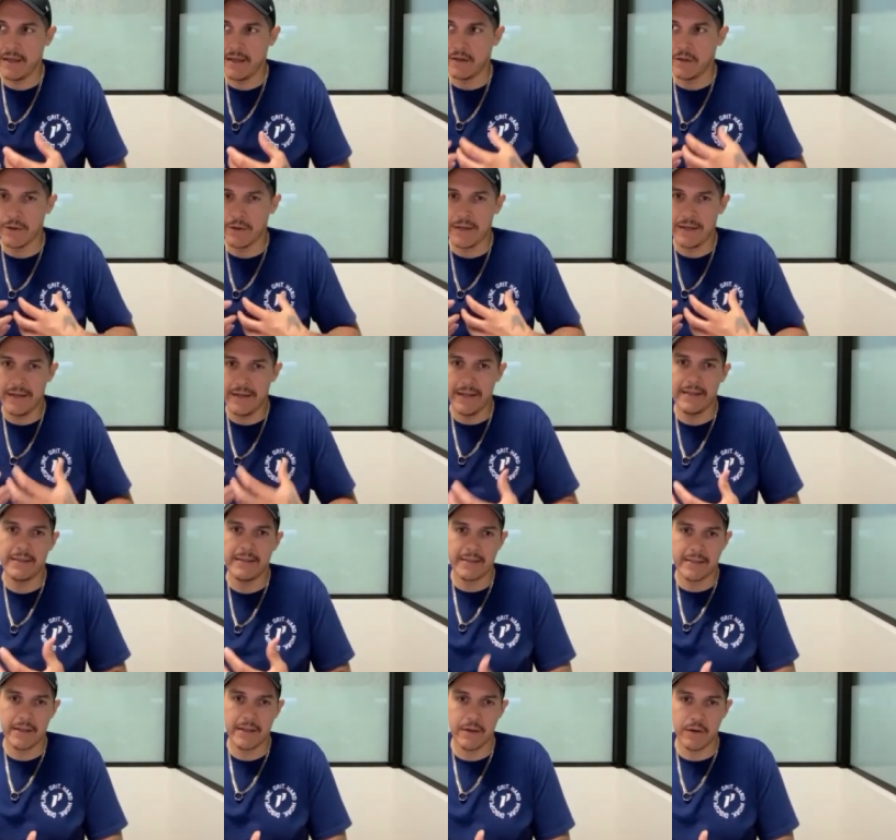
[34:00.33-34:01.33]
their
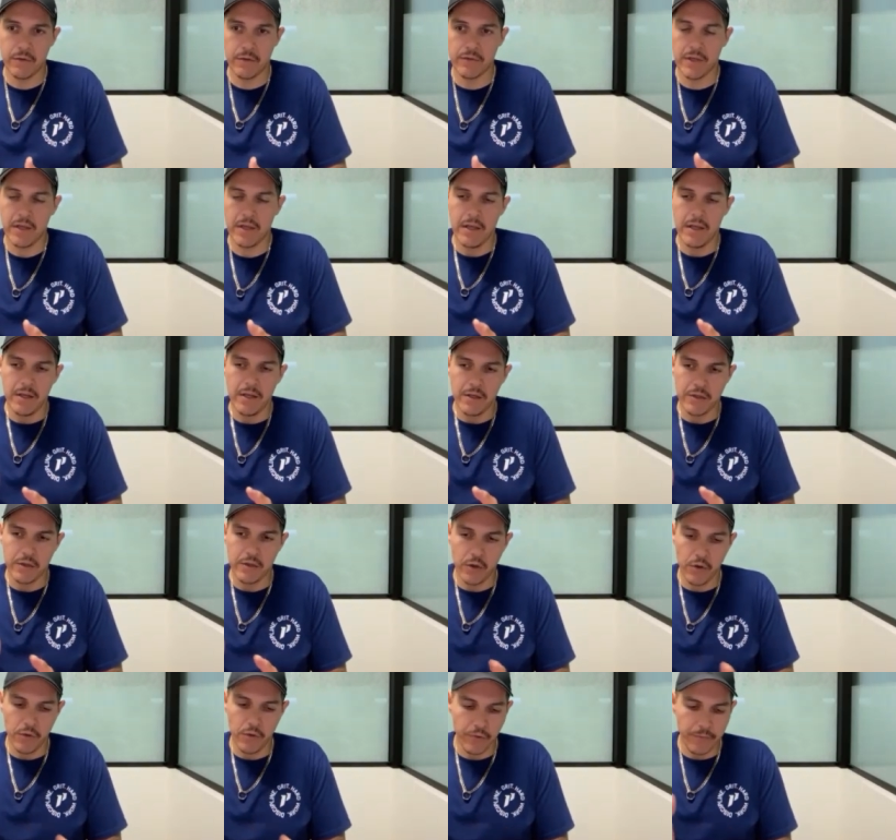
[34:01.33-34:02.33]
innate selves.
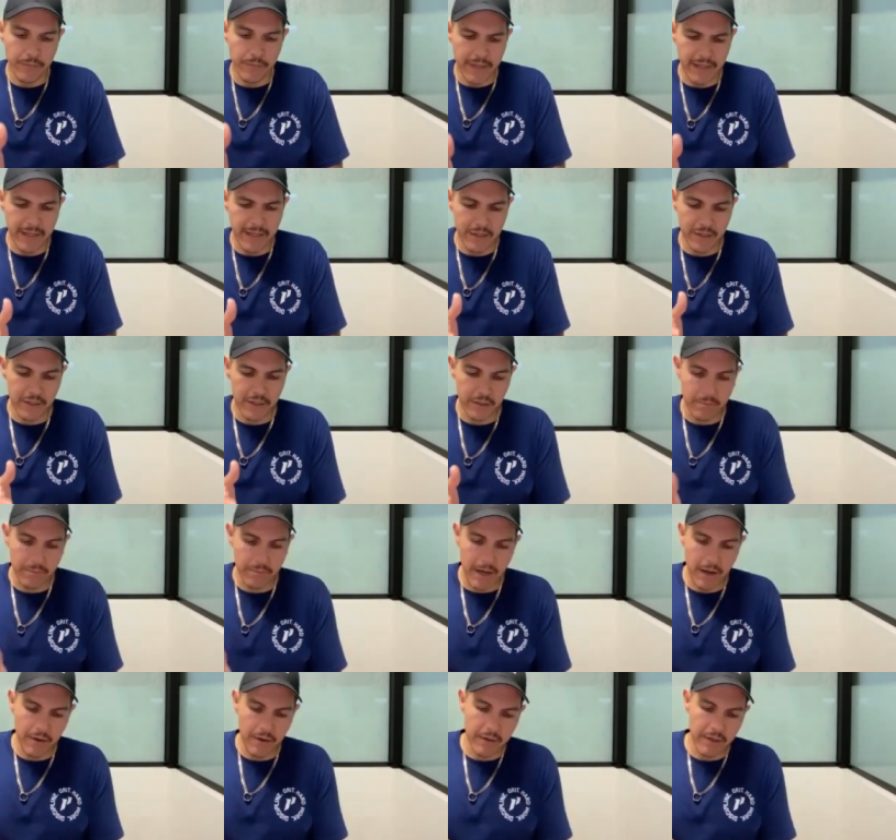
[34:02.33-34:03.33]
So for me, it's just
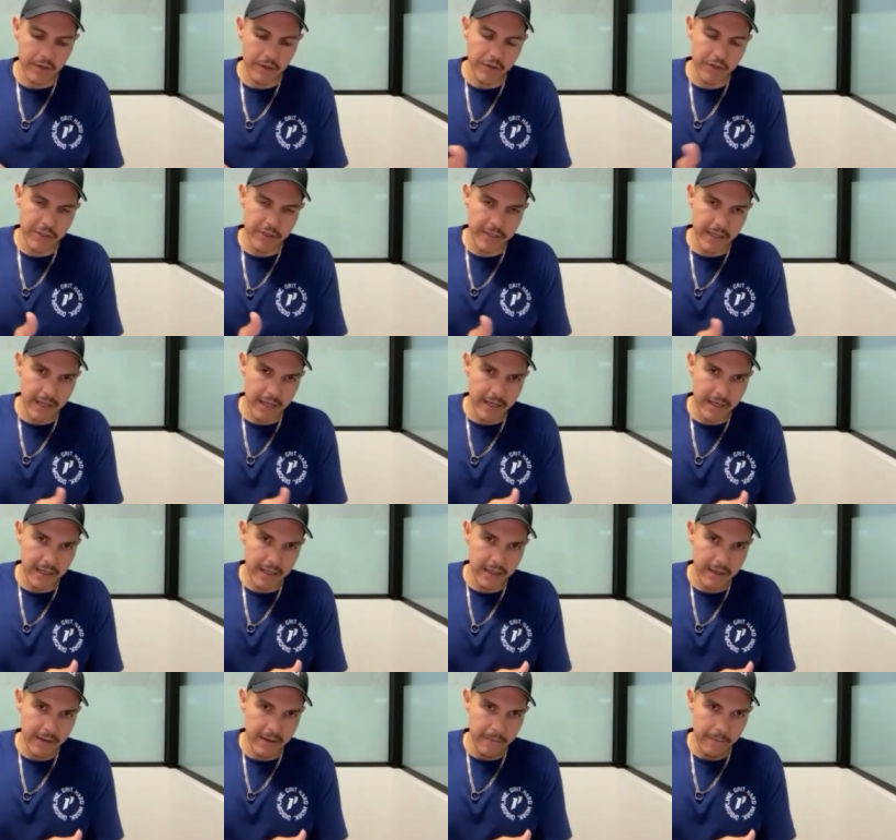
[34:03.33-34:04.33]
about
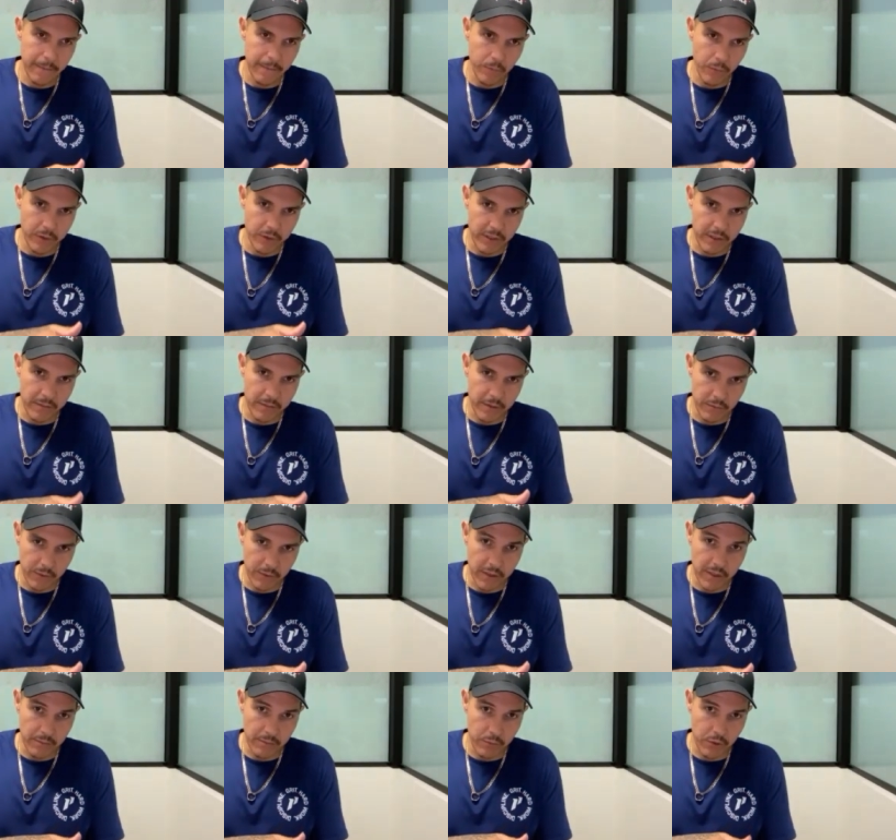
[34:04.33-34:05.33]
understanding with this,
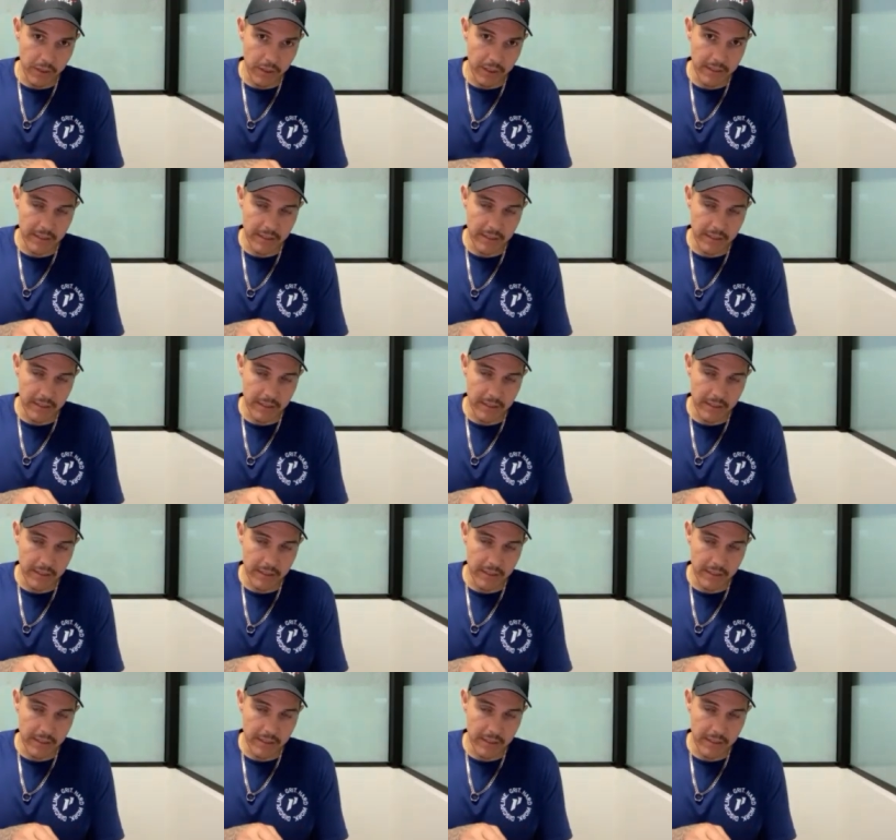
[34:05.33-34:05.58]
this book.